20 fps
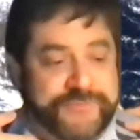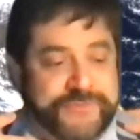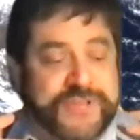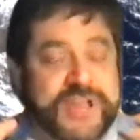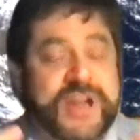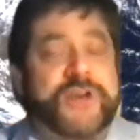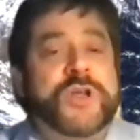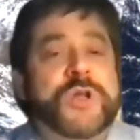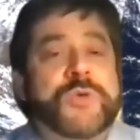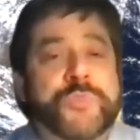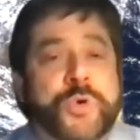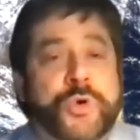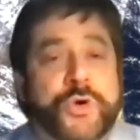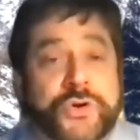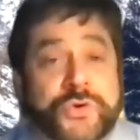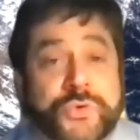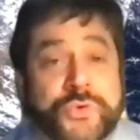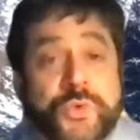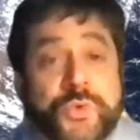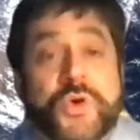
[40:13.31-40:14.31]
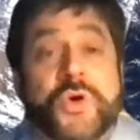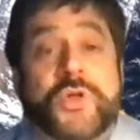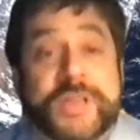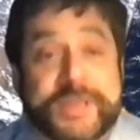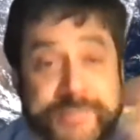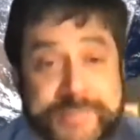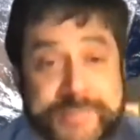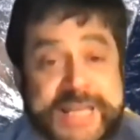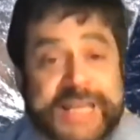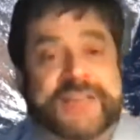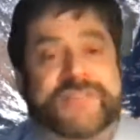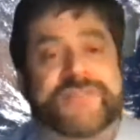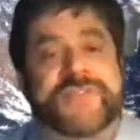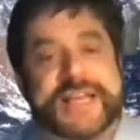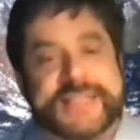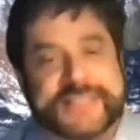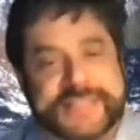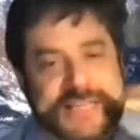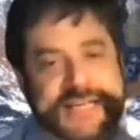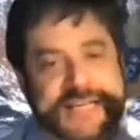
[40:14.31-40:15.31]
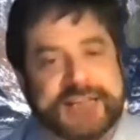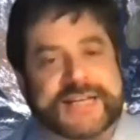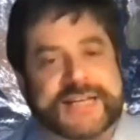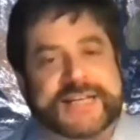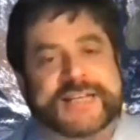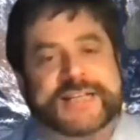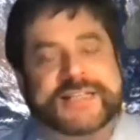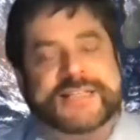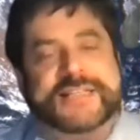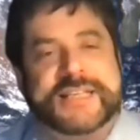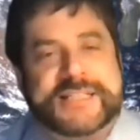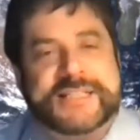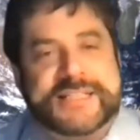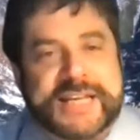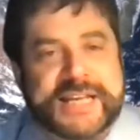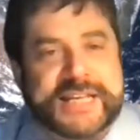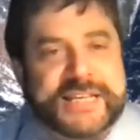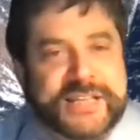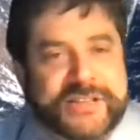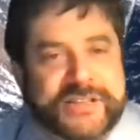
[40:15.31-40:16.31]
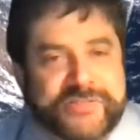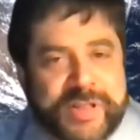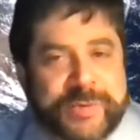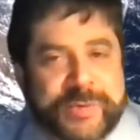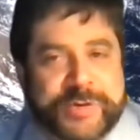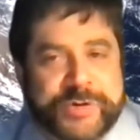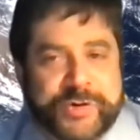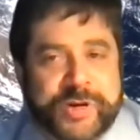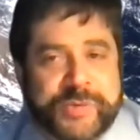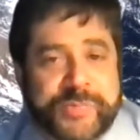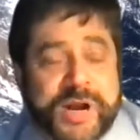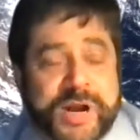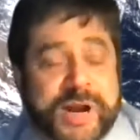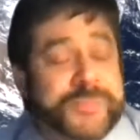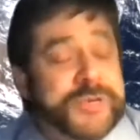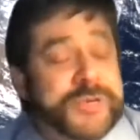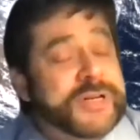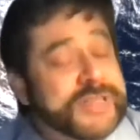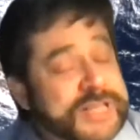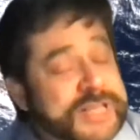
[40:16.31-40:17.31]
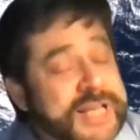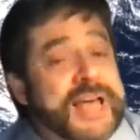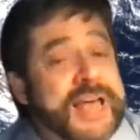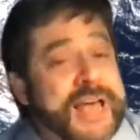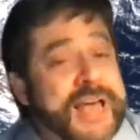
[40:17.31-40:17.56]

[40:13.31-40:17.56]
very important role in being investigated to see its anti inflammatory properties.